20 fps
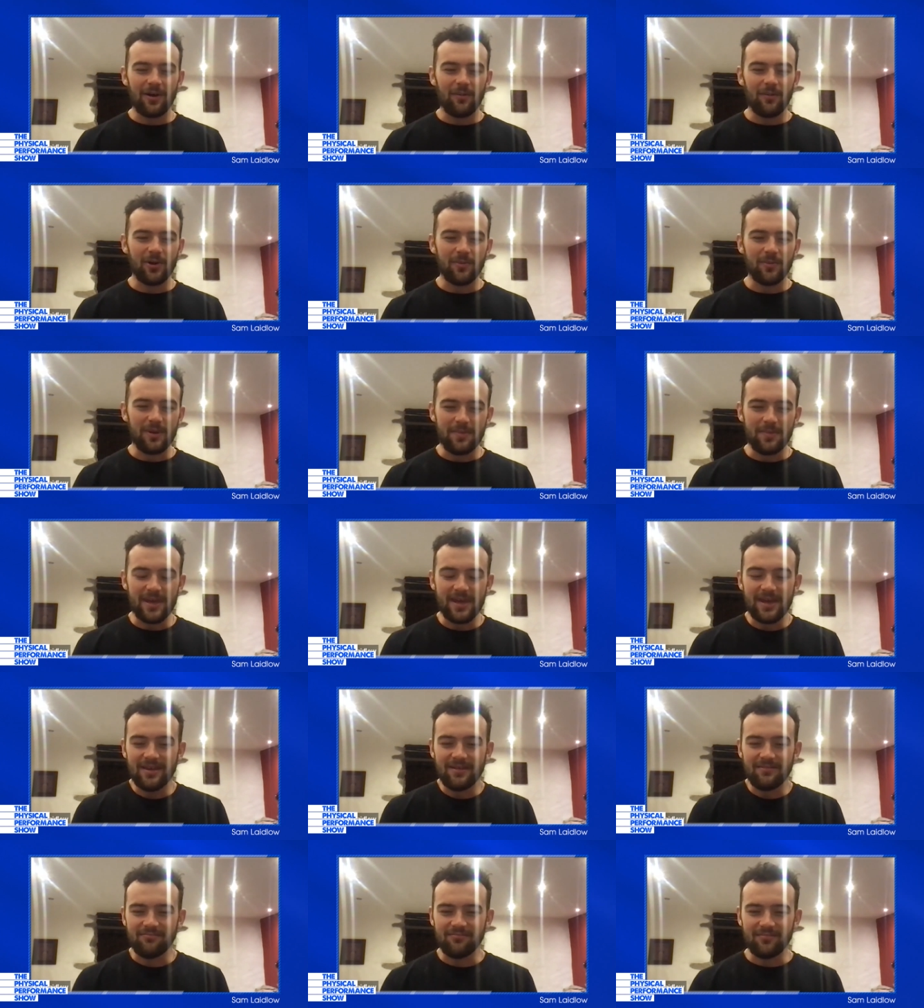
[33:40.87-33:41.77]
I want to be
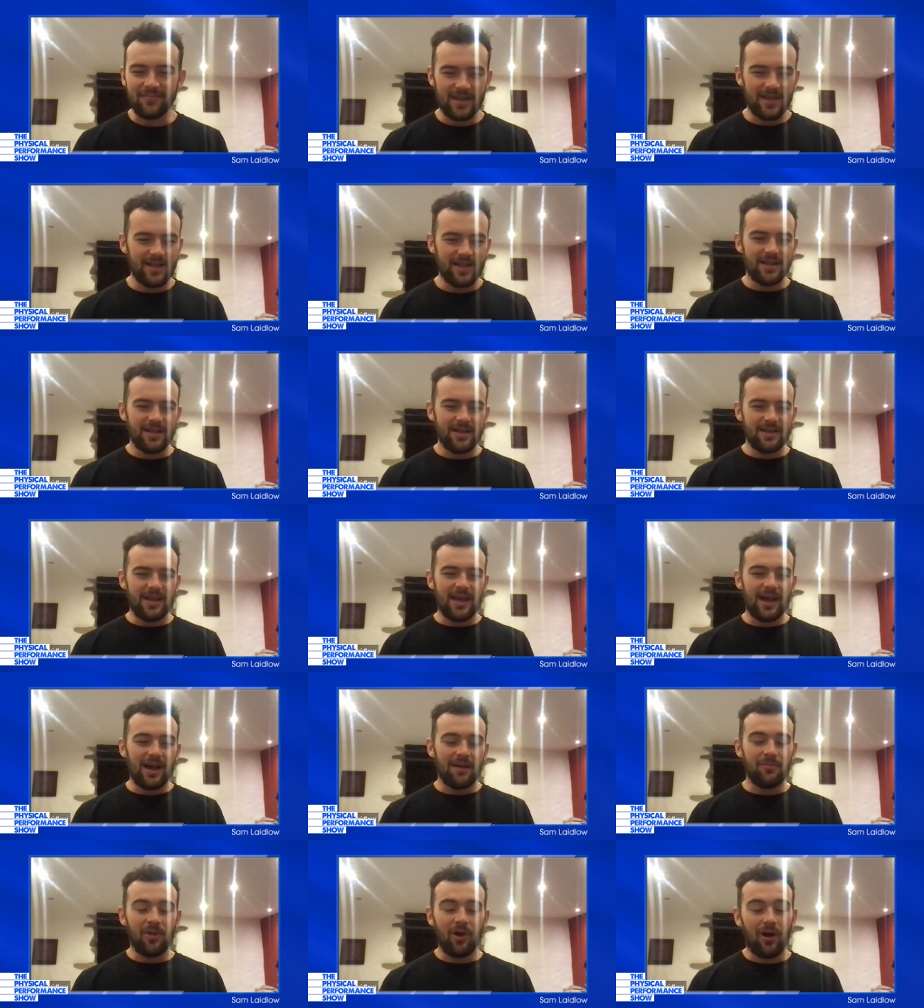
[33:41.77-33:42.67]
me, and
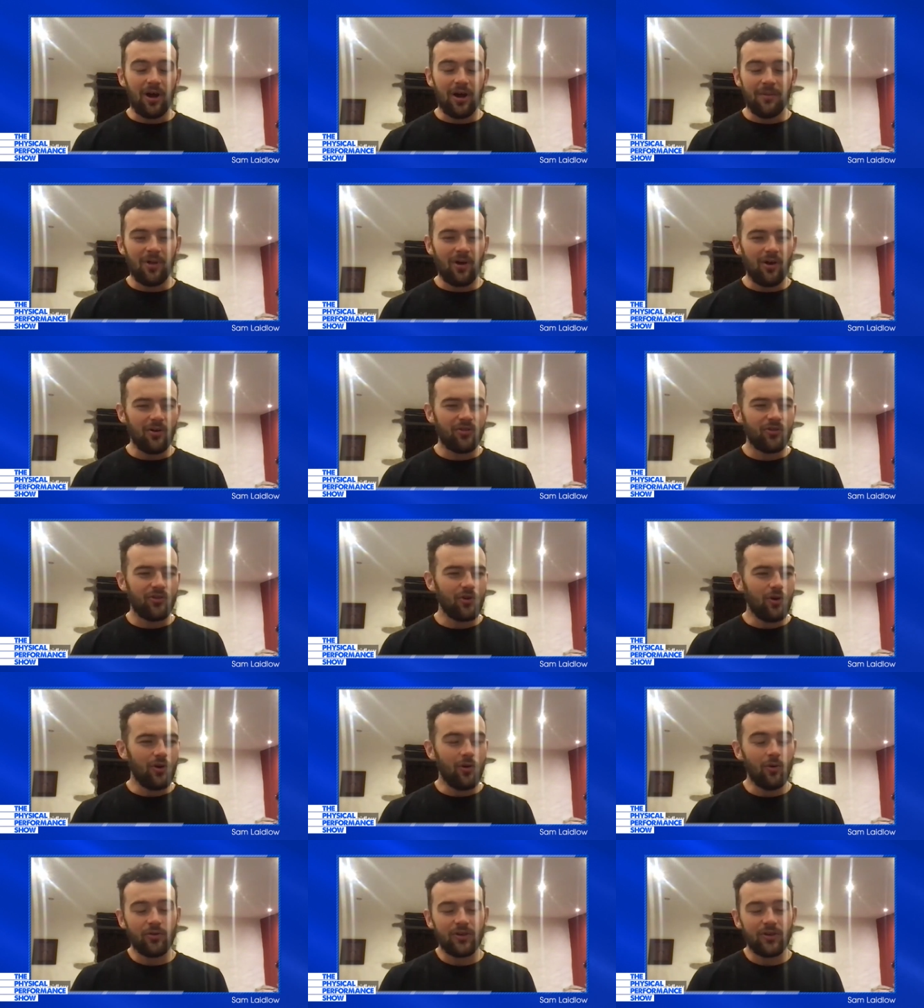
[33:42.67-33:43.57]
yeah, I'm not at
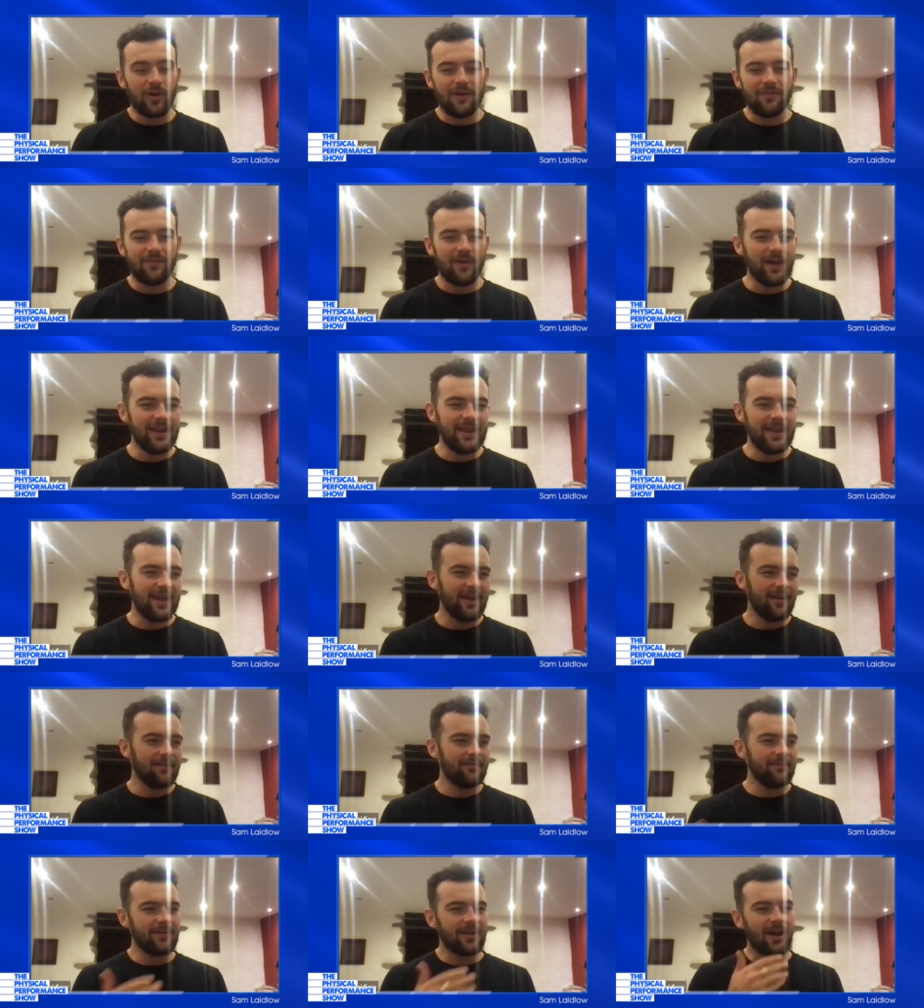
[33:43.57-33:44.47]
all. Also, I find
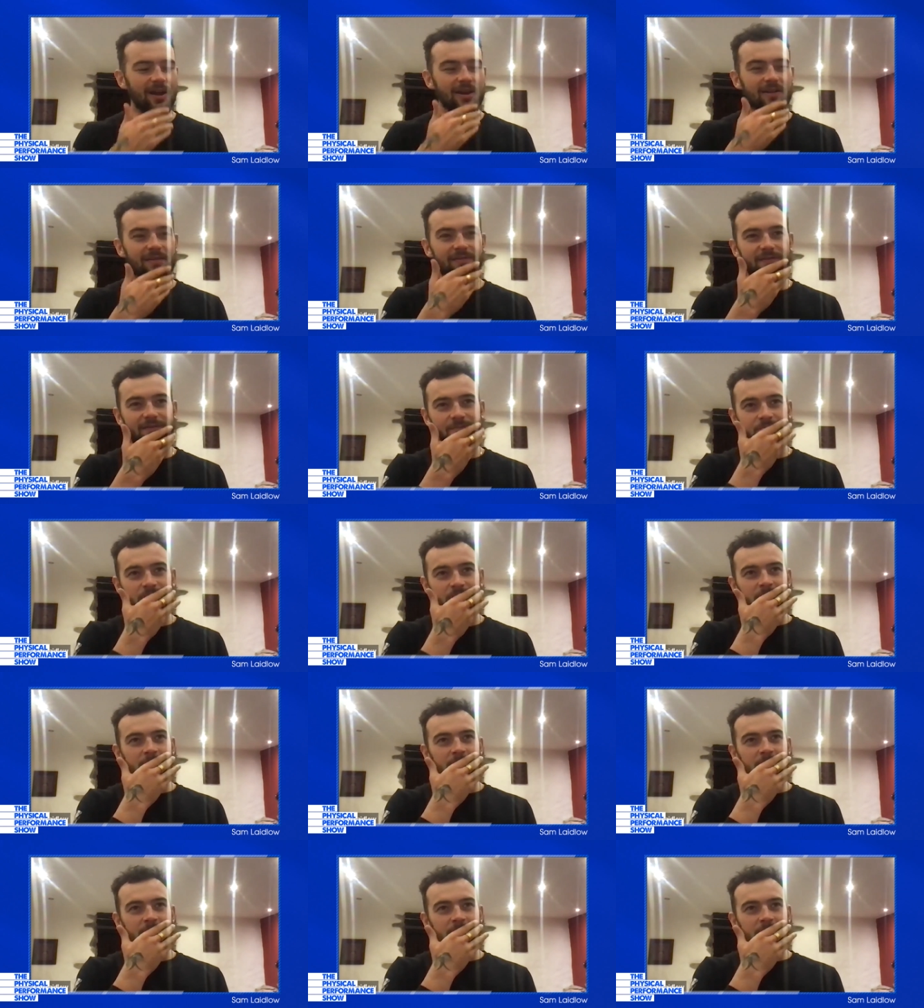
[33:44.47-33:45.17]
it kind of,